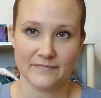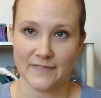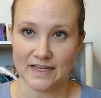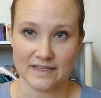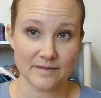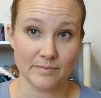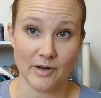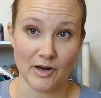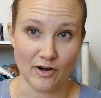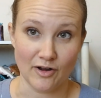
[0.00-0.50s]

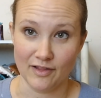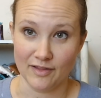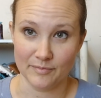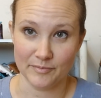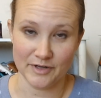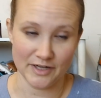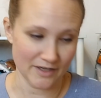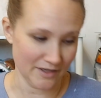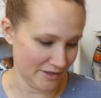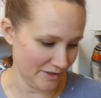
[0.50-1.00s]
that's about all
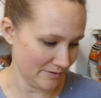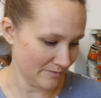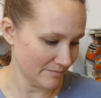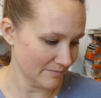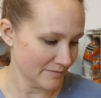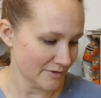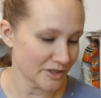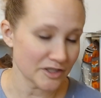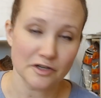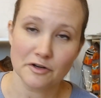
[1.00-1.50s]
I'm going to do.
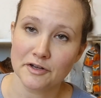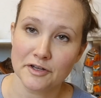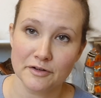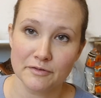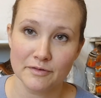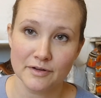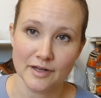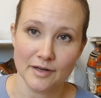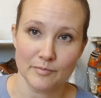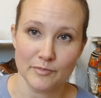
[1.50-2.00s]
Show
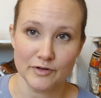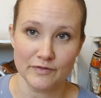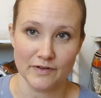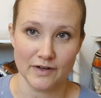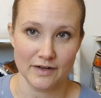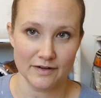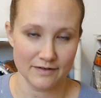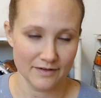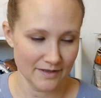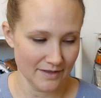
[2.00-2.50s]
you and move
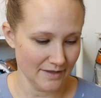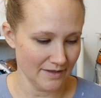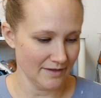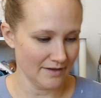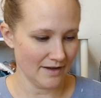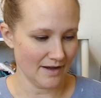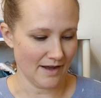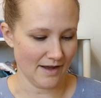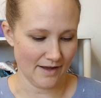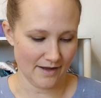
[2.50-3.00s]

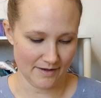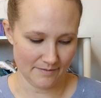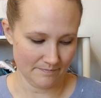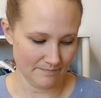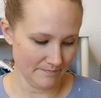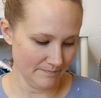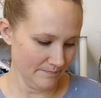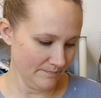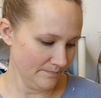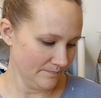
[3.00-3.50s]
on.
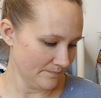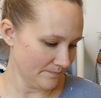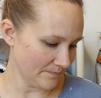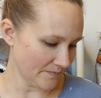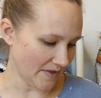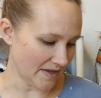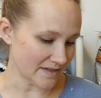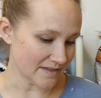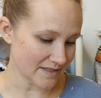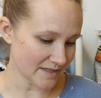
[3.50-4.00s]

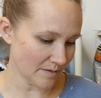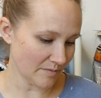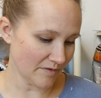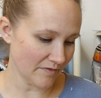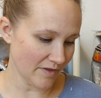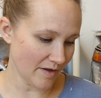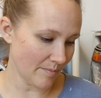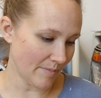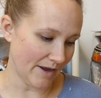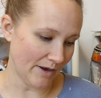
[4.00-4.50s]
And some
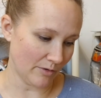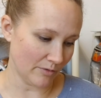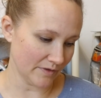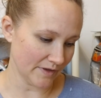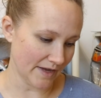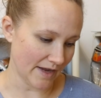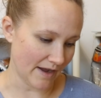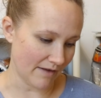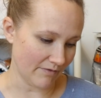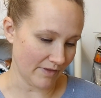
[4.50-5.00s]
of them I
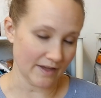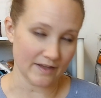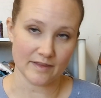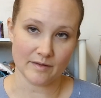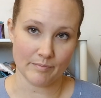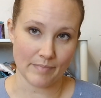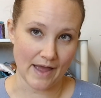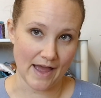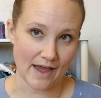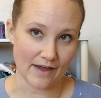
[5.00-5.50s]
only have like
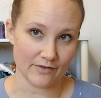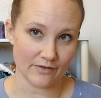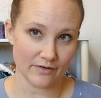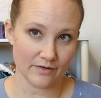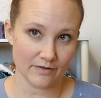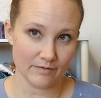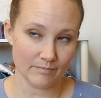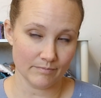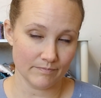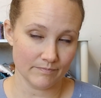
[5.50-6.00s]
the
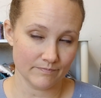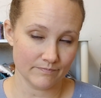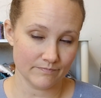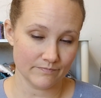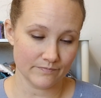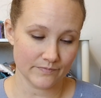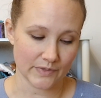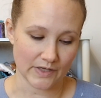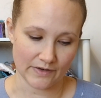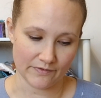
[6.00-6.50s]
pattern,
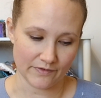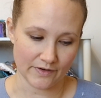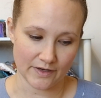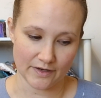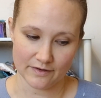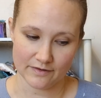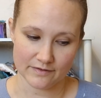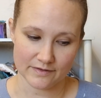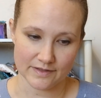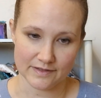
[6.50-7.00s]
but I
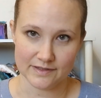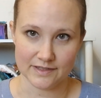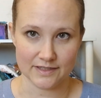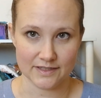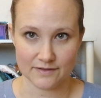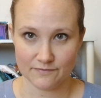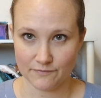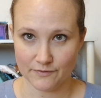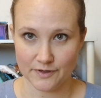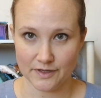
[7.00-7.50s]
figure since
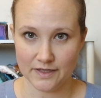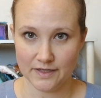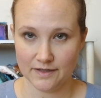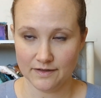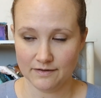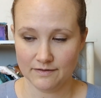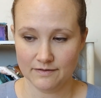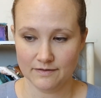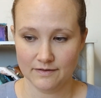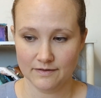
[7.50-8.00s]
it's
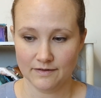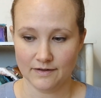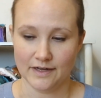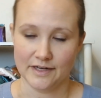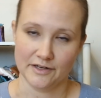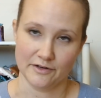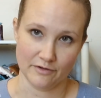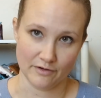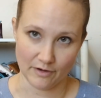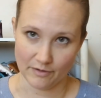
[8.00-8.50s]
free
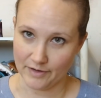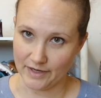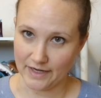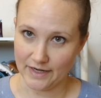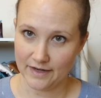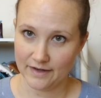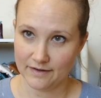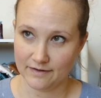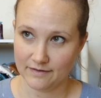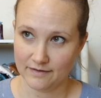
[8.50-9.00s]
and you can go get
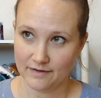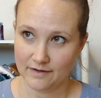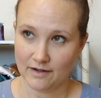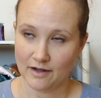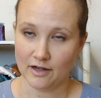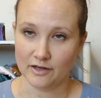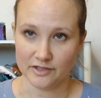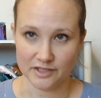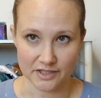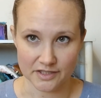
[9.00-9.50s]
it,
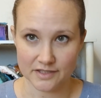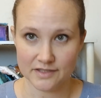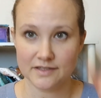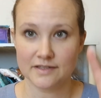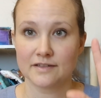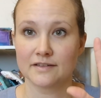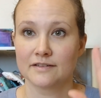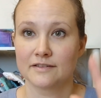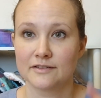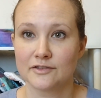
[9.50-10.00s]
I'll
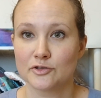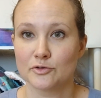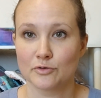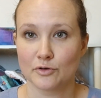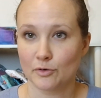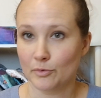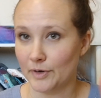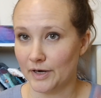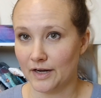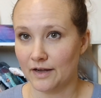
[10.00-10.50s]
just do a
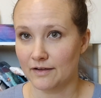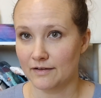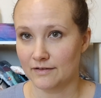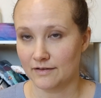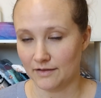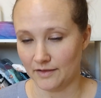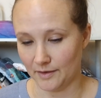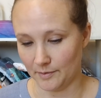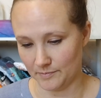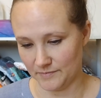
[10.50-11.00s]
quick
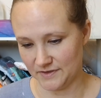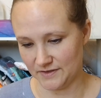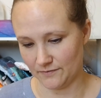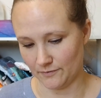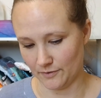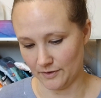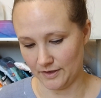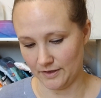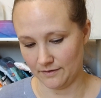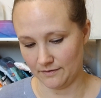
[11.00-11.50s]
glimpse
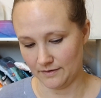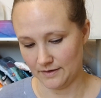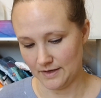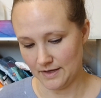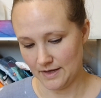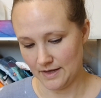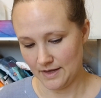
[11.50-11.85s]
for you.